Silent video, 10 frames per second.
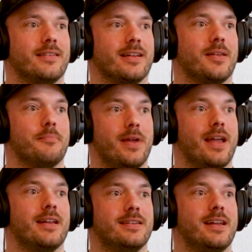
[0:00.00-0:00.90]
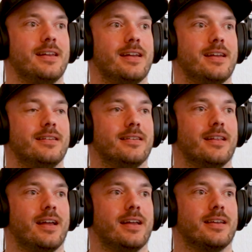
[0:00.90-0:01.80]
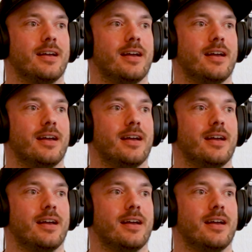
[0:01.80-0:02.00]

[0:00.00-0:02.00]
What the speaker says: like the mandated like